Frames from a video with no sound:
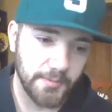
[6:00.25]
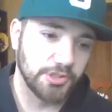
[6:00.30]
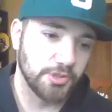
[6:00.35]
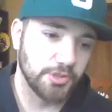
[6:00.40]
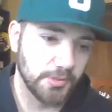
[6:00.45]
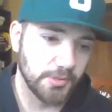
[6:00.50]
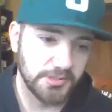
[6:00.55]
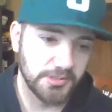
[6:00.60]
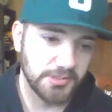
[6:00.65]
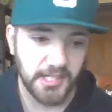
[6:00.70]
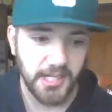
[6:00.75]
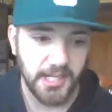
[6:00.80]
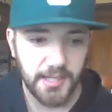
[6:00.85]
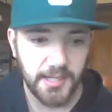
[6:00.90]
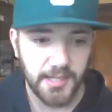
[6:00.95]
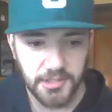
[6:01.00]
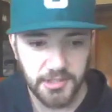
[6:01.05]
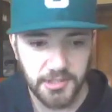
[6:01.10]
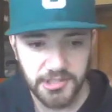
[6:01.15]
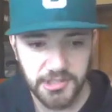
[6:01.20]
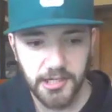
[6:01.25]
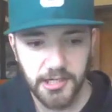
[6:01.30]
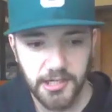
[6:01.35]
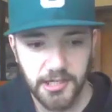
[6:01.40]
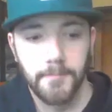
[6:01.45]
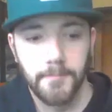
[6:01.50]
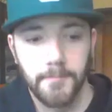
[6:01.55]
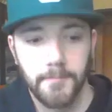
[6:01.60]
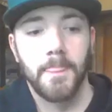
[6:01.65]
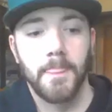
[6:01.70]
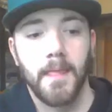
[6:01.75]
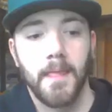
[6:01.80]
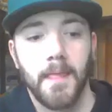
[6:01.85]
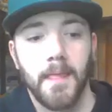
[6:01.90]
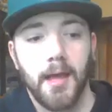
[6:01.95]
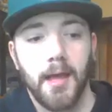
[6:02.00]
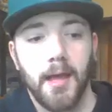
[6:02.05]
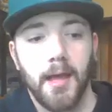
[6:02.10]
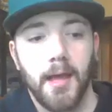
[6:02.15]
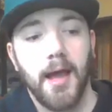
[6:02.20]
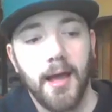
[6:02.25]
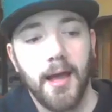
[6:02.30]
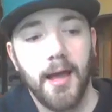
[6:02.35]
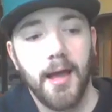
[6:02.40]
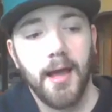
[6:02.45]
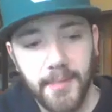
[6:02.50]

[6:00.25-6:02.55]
Not sure MSU wins the game this year,